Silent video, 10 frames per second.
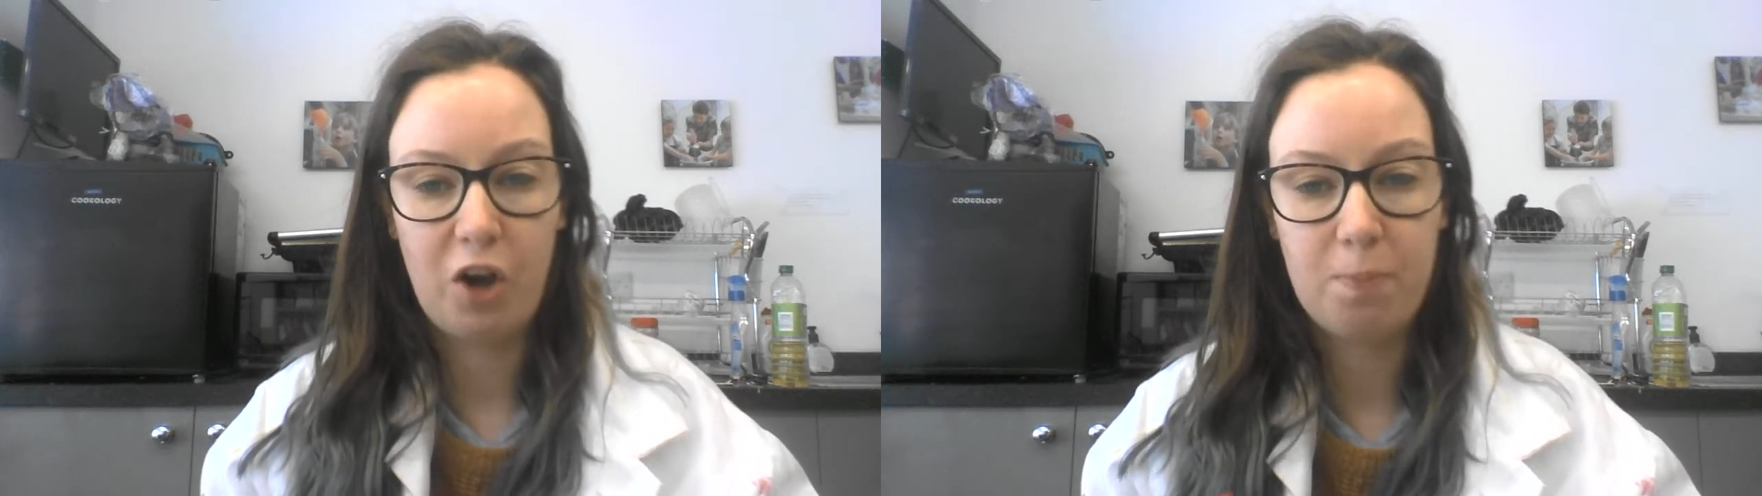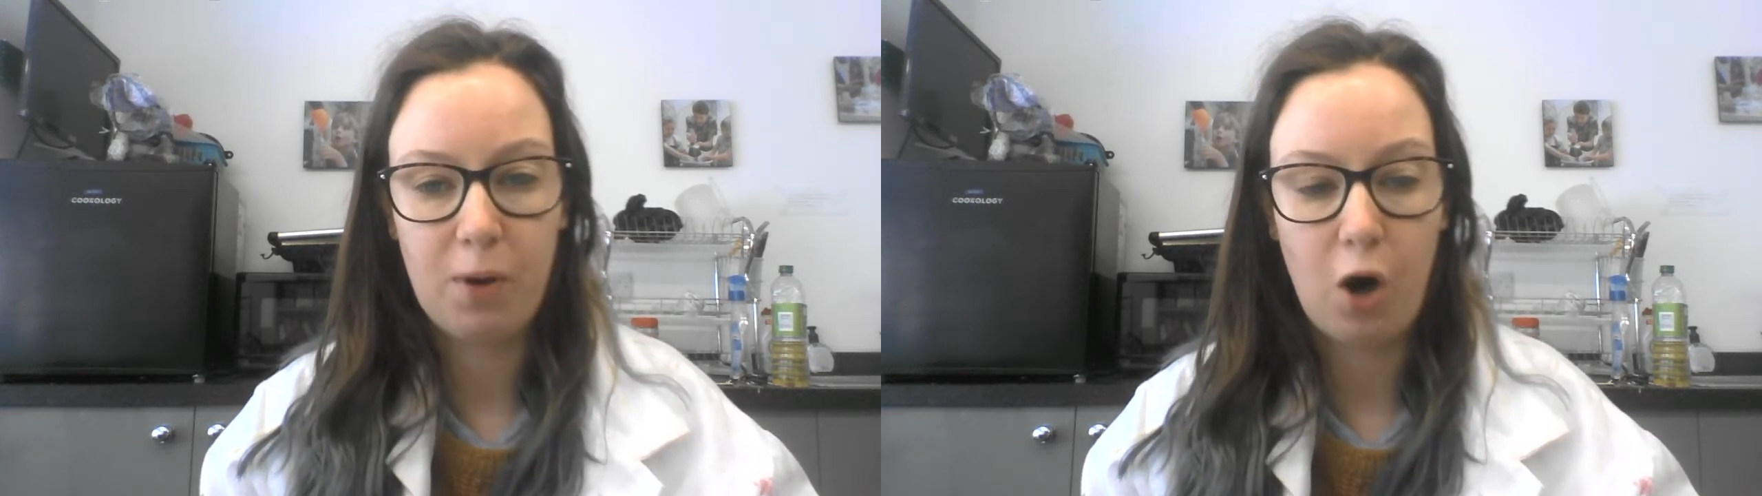
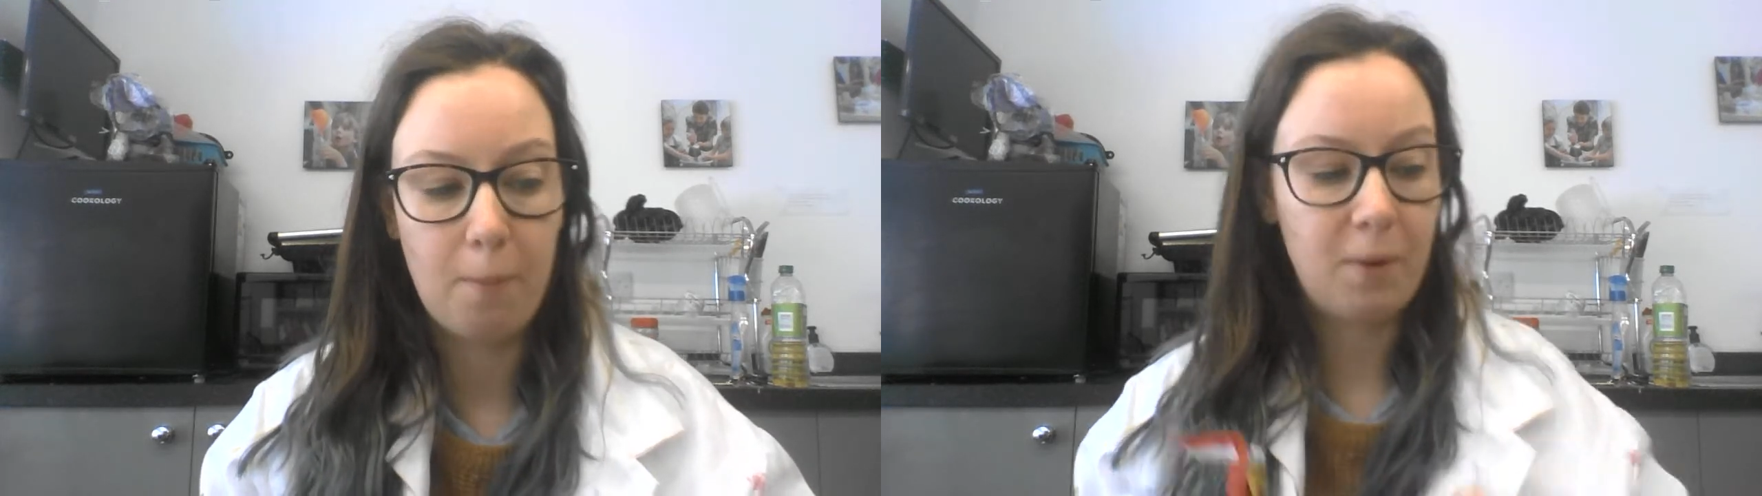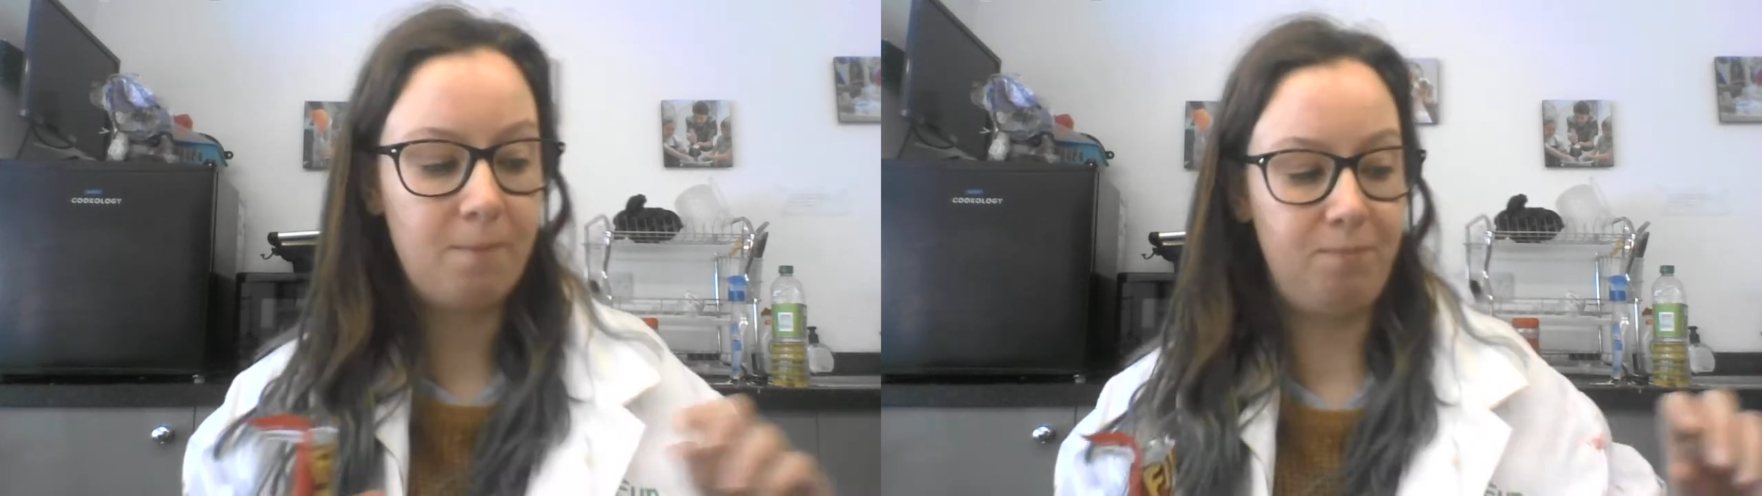pop.
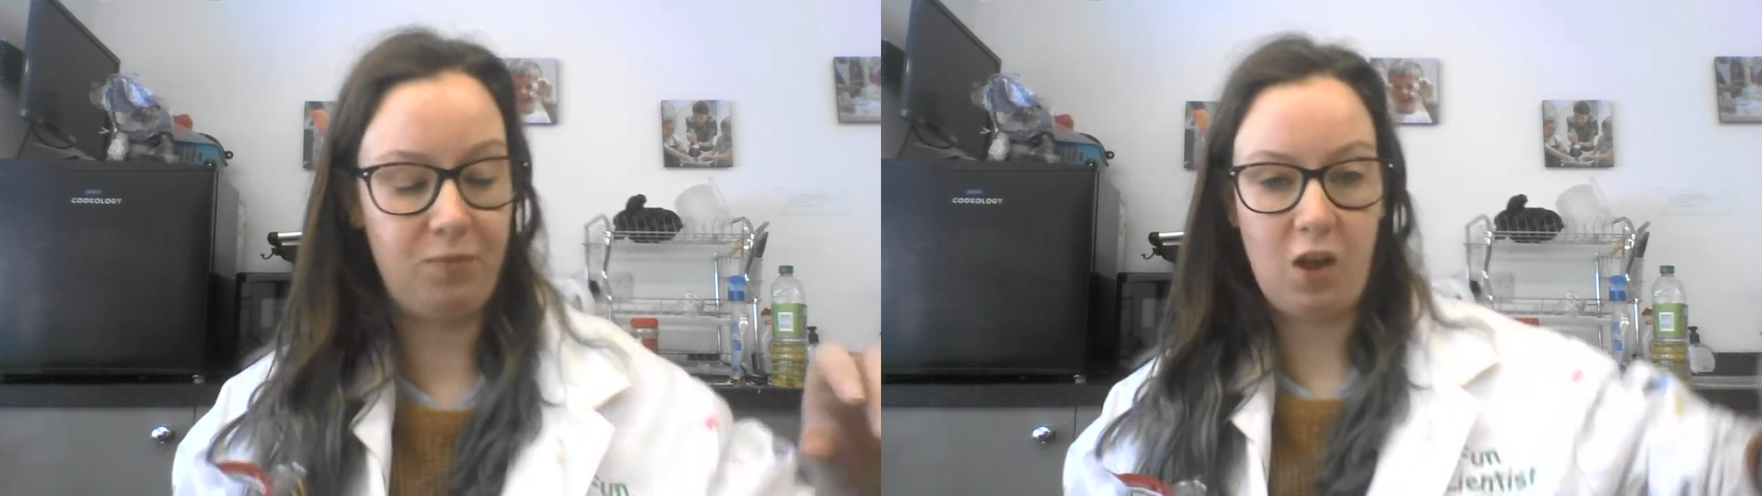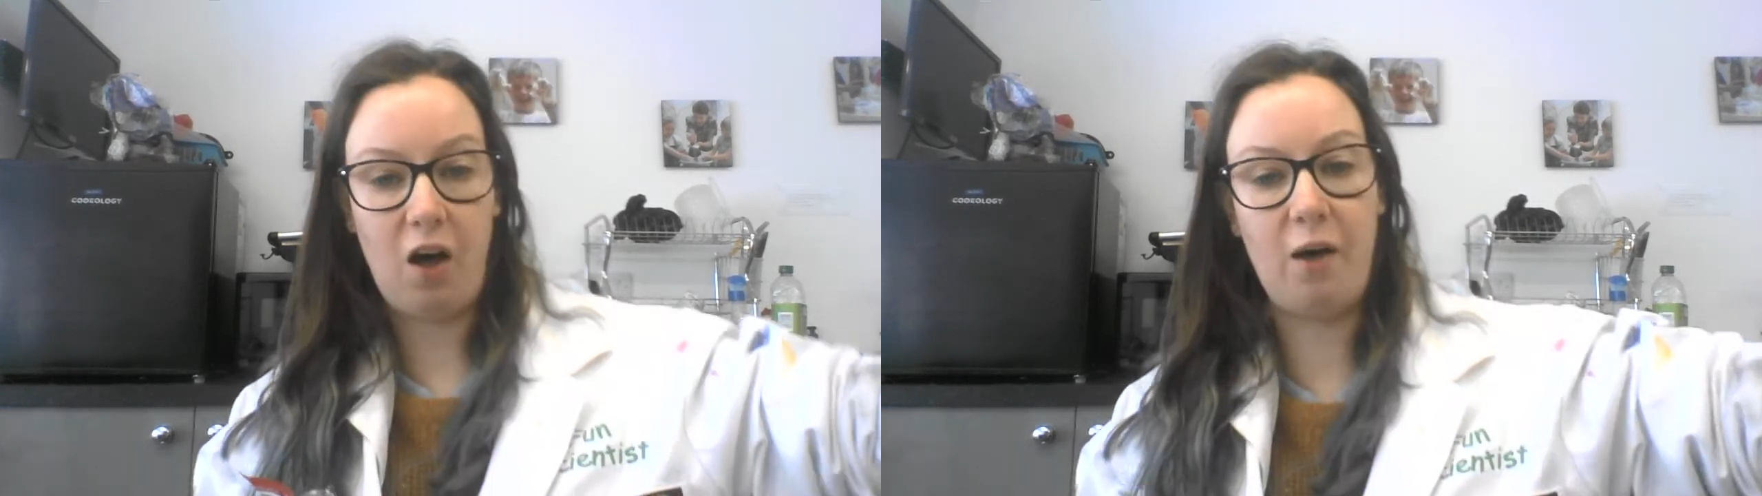
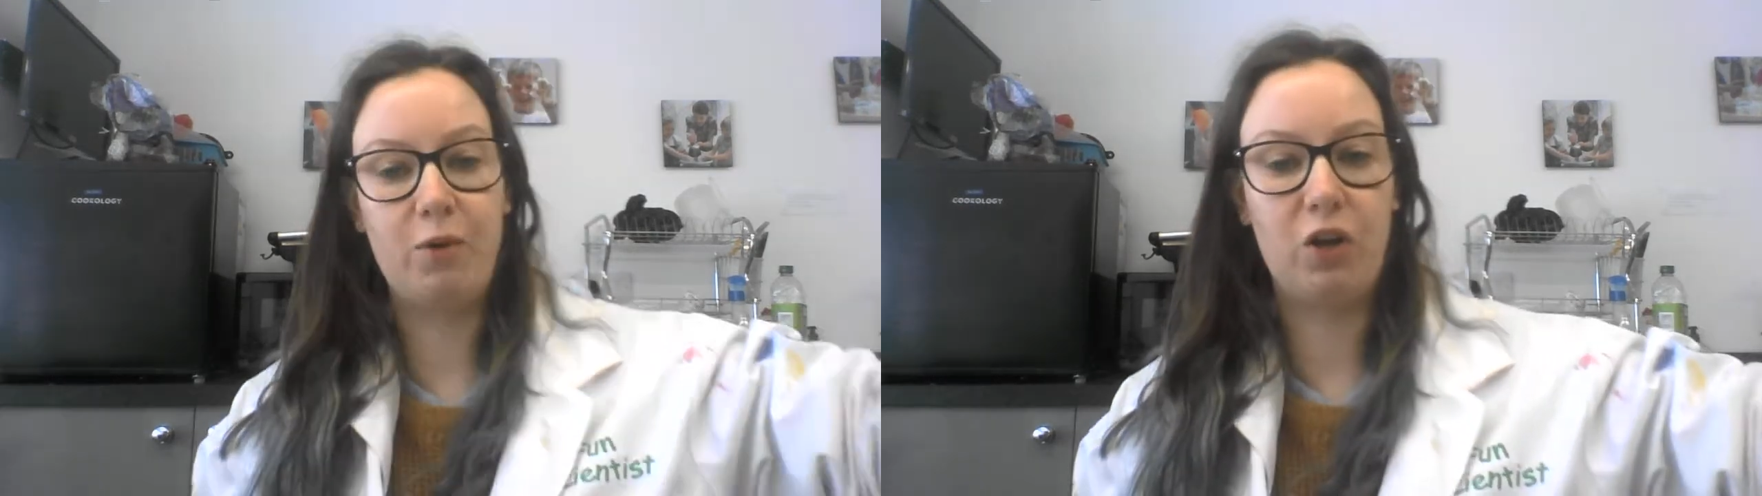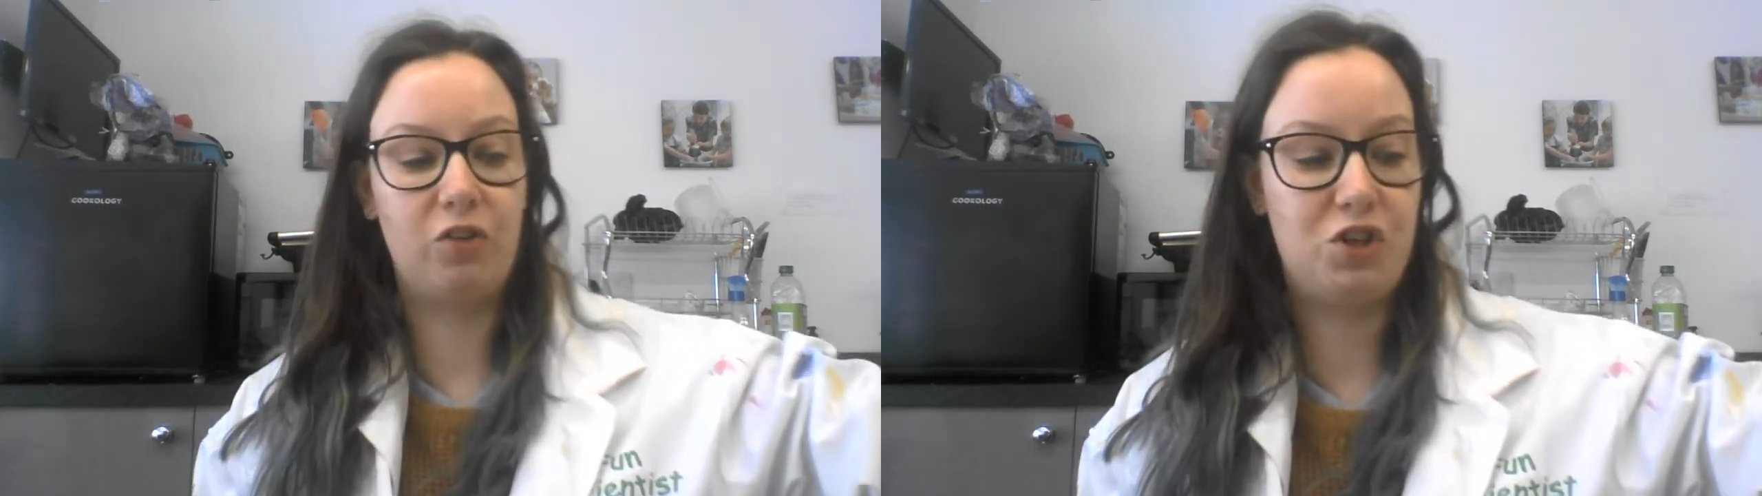I'm
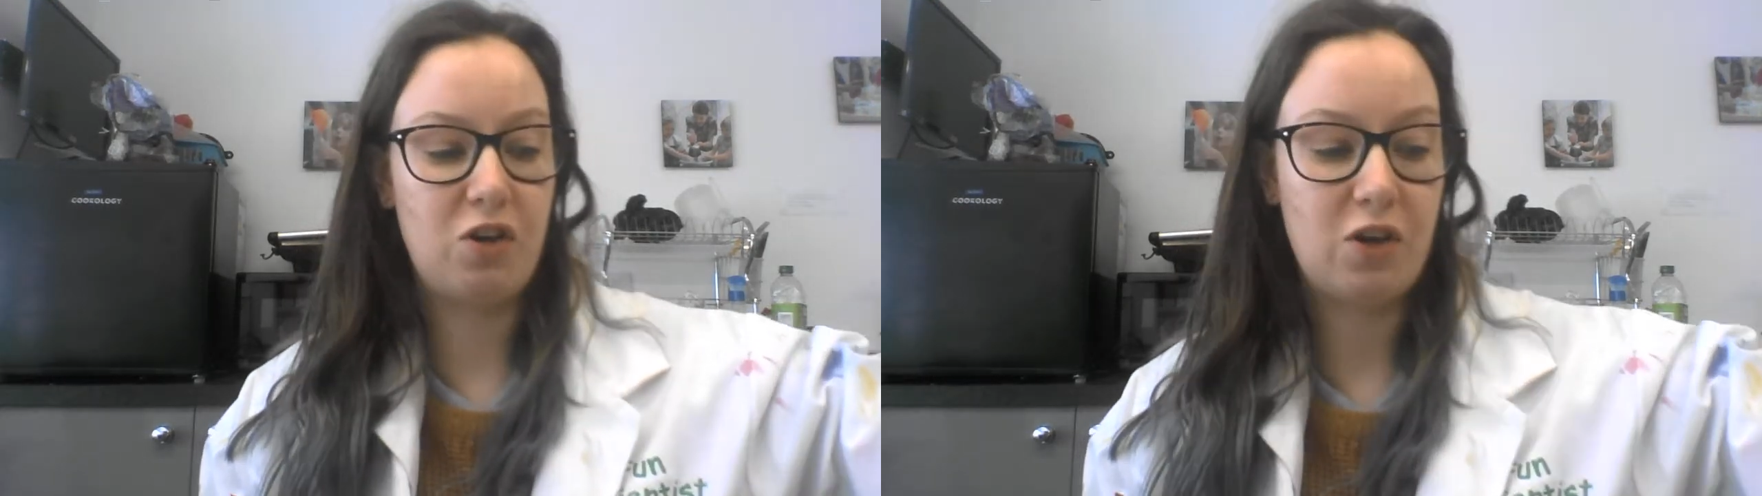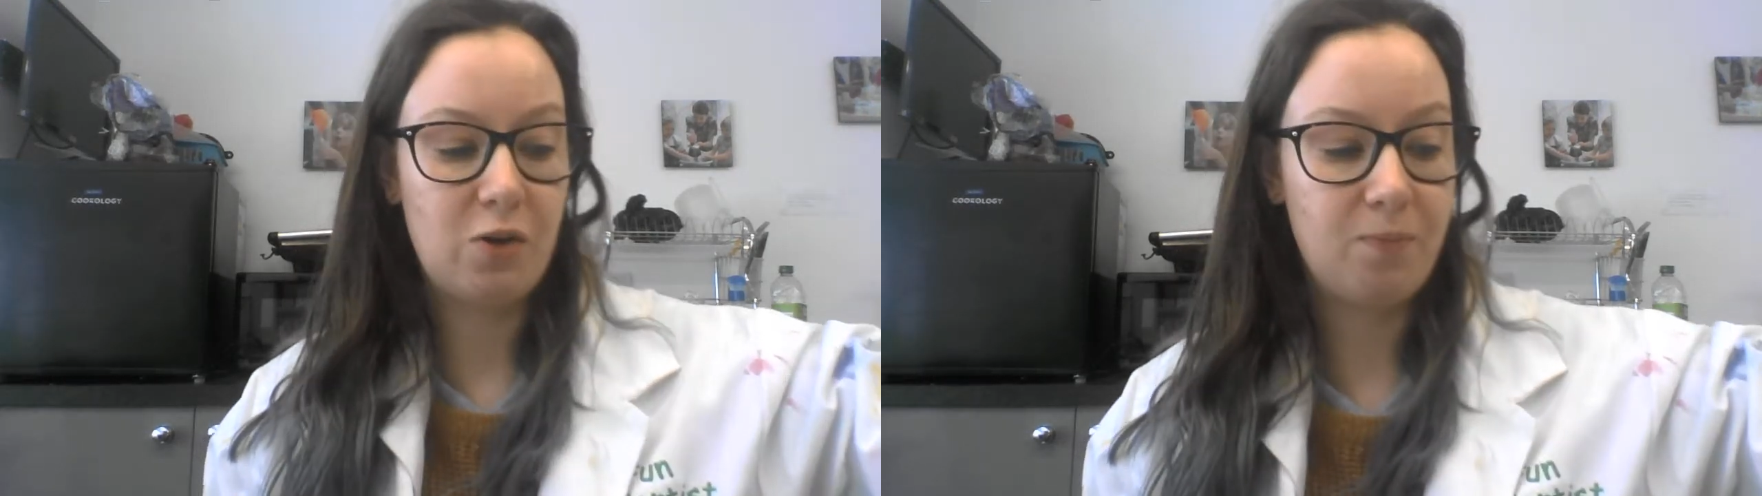going to show
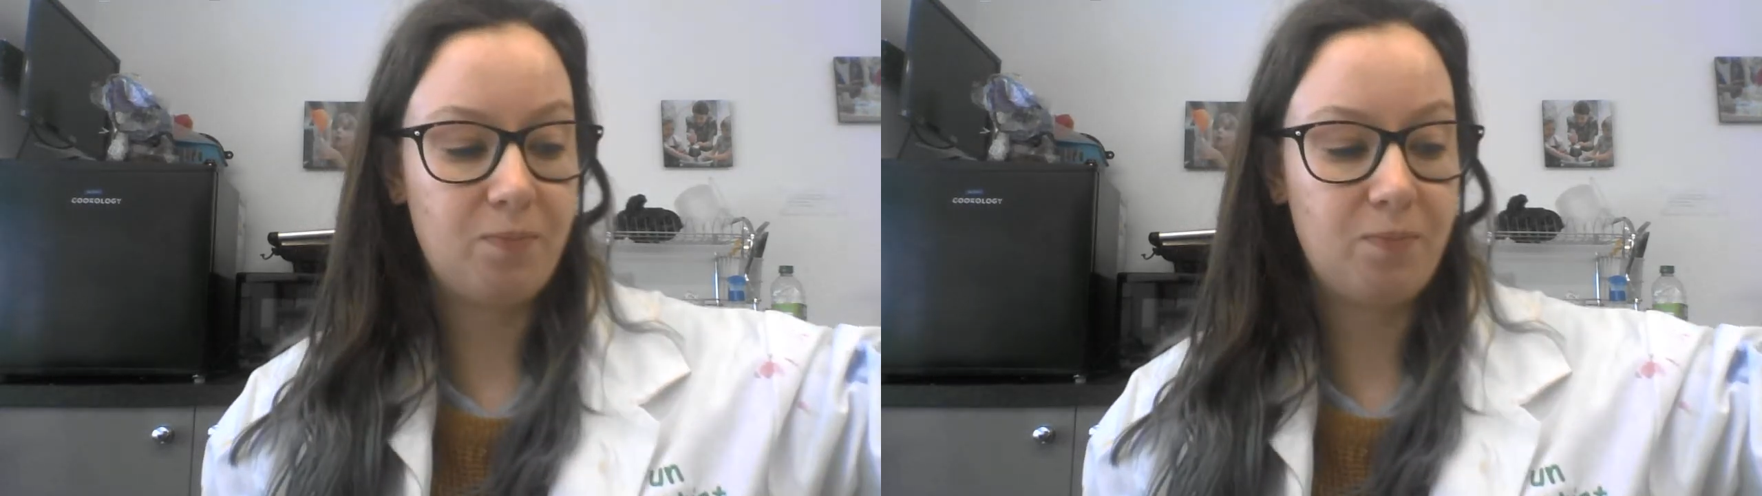you.